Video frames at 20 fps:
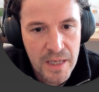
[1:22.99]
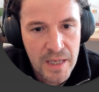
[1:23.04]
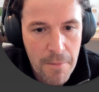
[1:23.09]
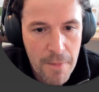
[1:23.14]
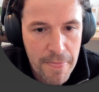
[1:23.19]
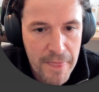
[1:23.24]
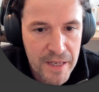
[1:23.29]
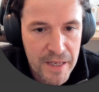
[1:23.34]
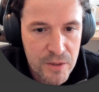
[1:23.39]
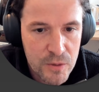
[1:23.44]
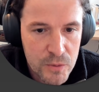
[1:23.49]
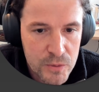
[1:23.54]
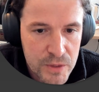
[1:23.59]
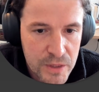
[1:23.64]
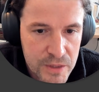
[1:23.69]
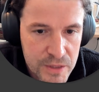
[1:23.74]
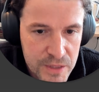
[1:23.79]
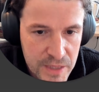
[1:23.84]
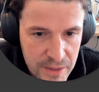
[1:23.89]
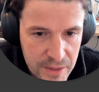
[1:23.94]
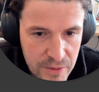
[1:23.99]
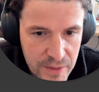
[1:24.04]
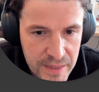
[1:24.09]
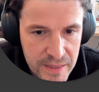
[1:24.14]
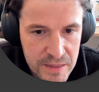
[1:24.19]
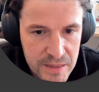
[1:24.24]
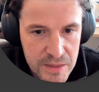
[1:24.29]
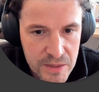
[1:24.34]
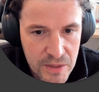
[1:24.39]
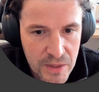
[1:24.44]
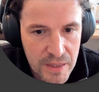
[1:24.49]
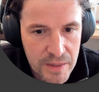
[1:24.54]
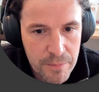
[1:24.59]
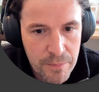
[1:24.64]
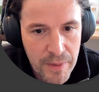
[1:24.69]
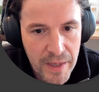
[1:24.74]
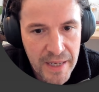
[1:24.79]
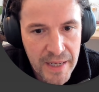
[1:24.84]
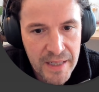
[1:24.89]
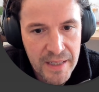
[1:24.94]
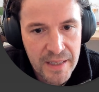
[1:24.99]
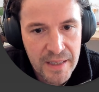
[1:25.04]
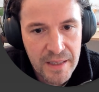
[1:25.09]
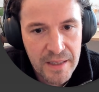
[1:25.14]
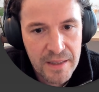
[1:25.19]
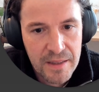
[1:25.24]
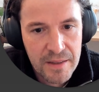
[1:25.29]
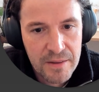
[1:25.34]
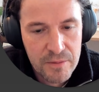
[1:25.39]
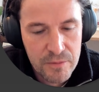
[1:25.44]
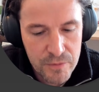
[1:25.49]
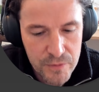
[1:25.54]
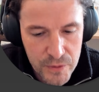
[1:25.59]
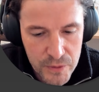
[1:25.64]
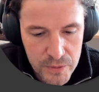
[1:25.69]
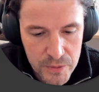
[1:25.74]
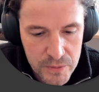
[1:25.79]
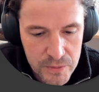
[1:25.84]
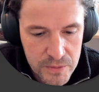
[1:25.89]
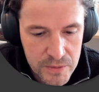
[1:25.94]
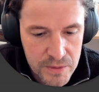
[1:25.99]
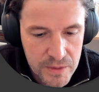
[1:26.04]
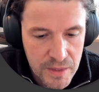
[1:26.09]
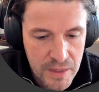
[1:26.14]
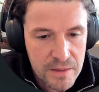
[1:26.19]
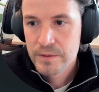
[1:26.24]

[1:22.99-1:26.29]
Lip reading: And then auto generate side back views.